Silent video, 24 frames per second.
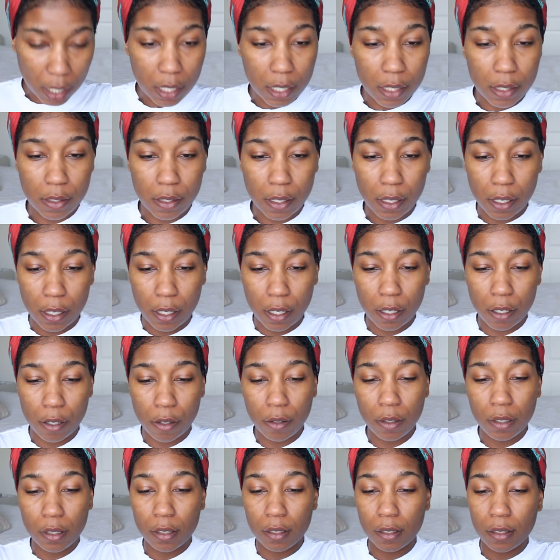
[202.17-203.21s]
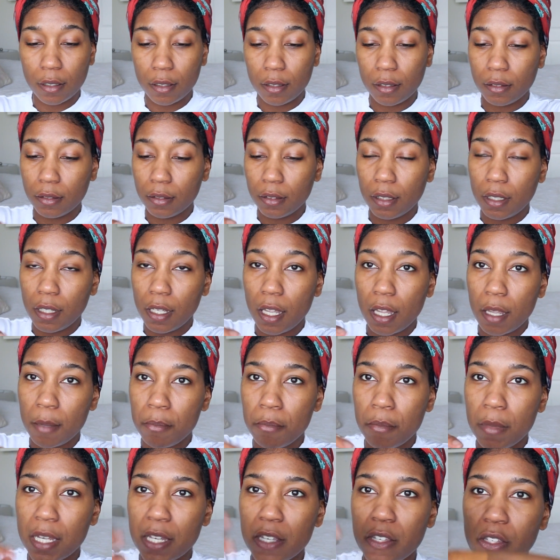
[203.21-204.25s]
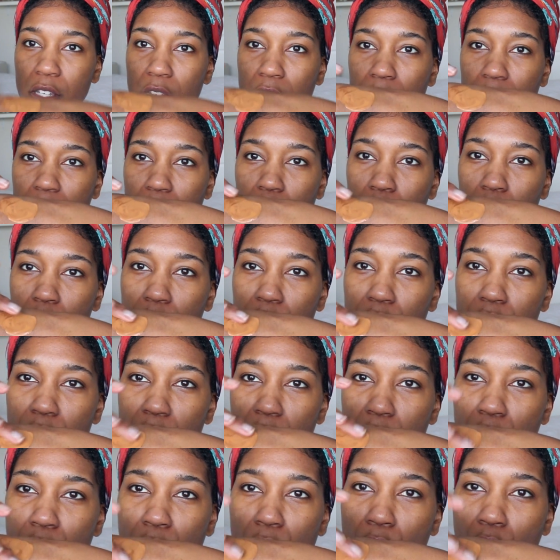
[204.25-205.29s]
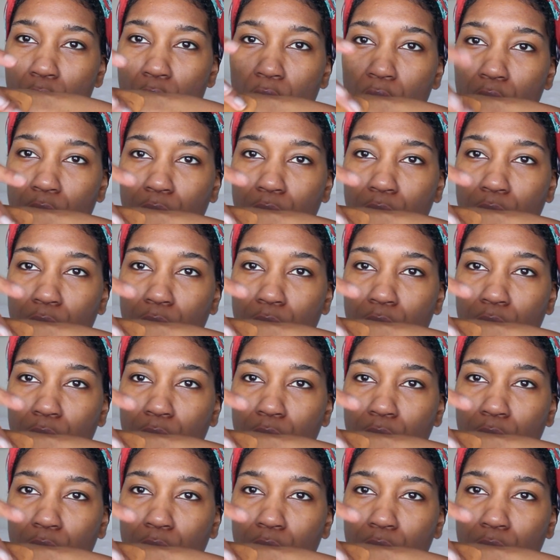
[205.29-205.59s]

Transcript: So I'm mixing it together.